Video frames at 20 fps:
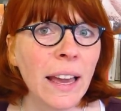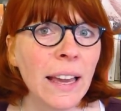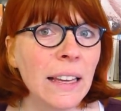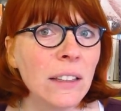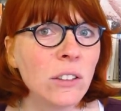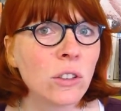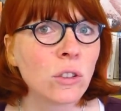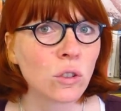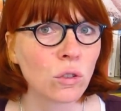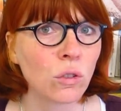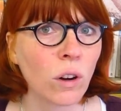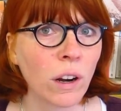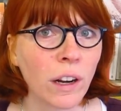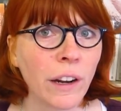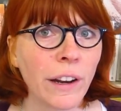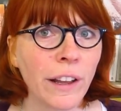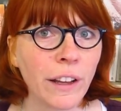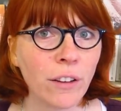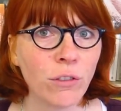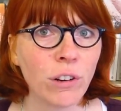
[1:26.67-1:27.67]
he's
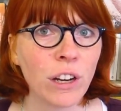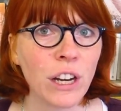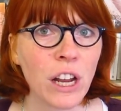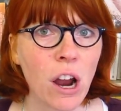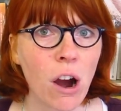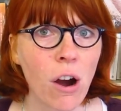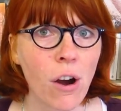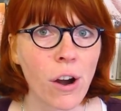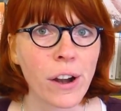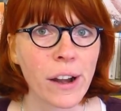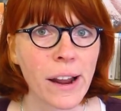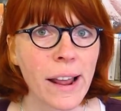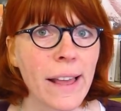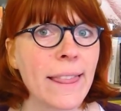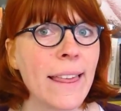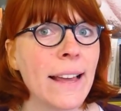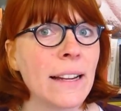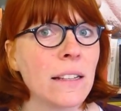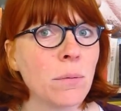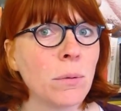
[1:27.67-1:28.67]
struggling really hard.
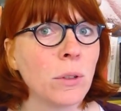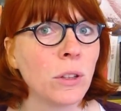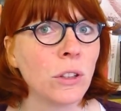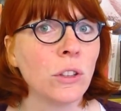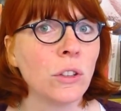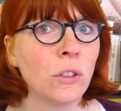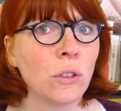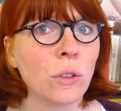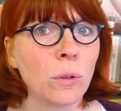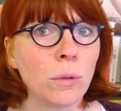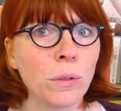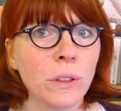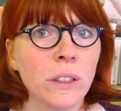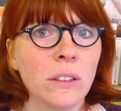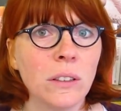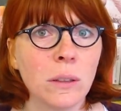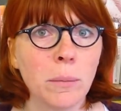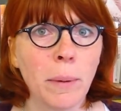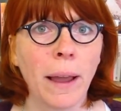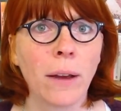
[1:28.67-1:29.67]
And that's what this story
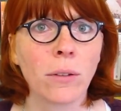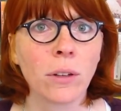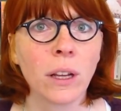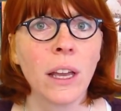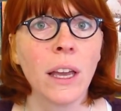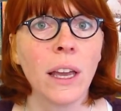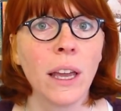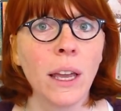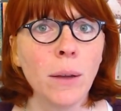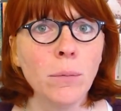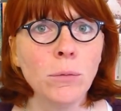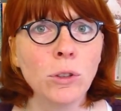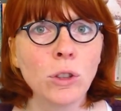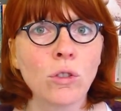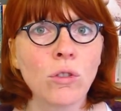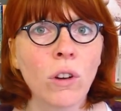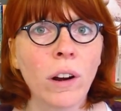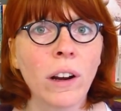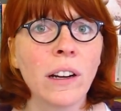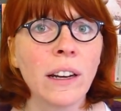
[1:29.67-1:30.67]
is about him
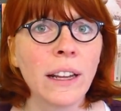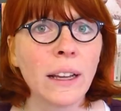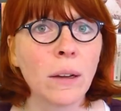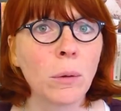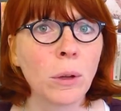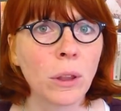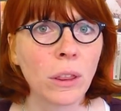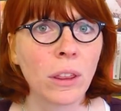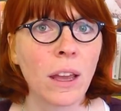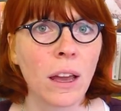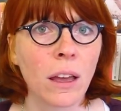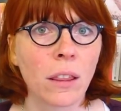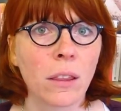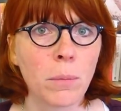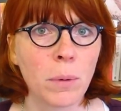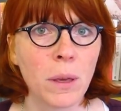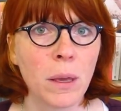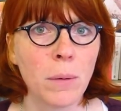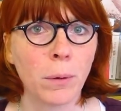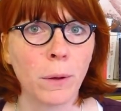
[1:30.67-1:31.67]
struggling with the other
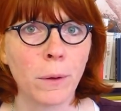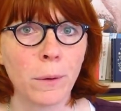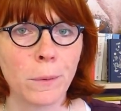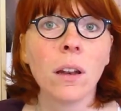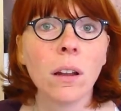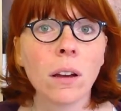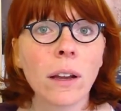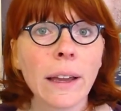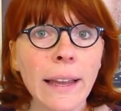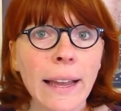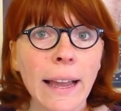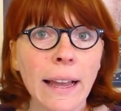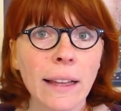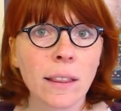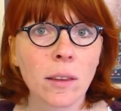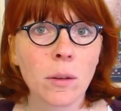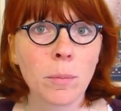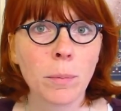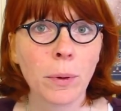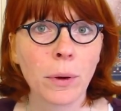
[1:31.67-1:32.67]
people. Looking
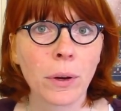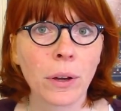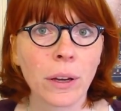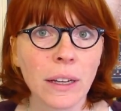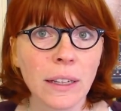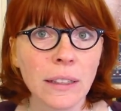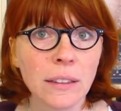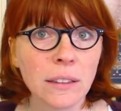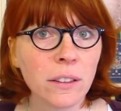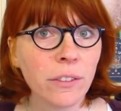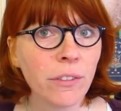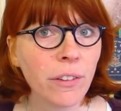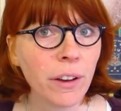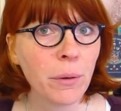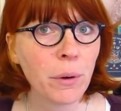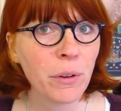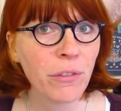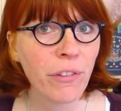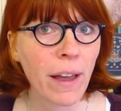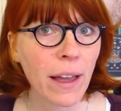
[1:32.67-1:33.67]
at the book, it's a
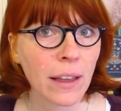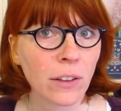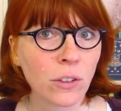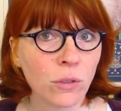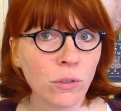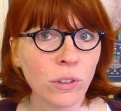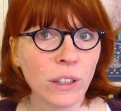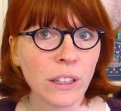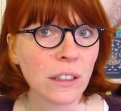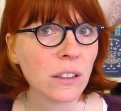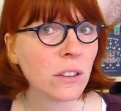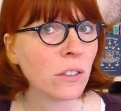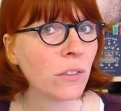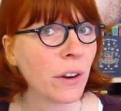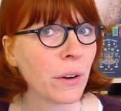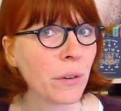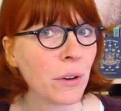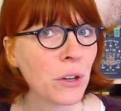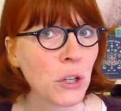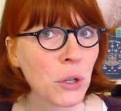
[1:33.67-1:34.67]
very fast read, it's
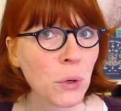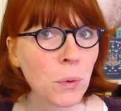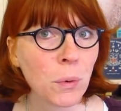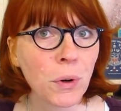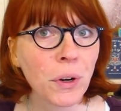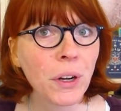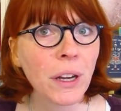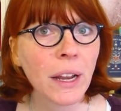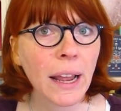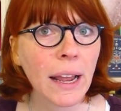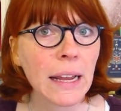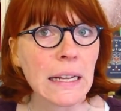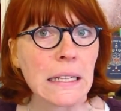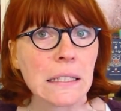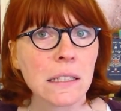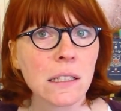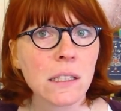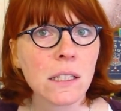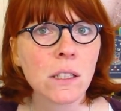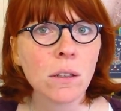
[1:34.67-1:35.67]
very short, and
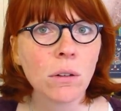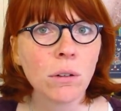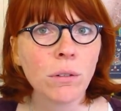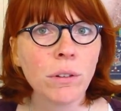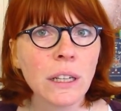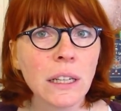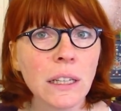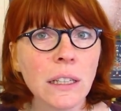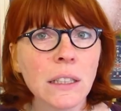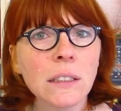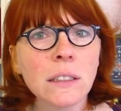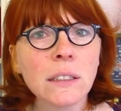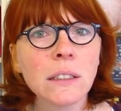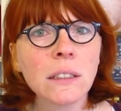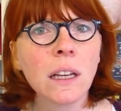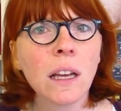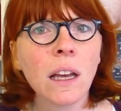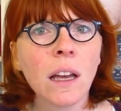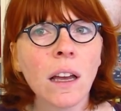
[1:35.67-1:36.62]
the story is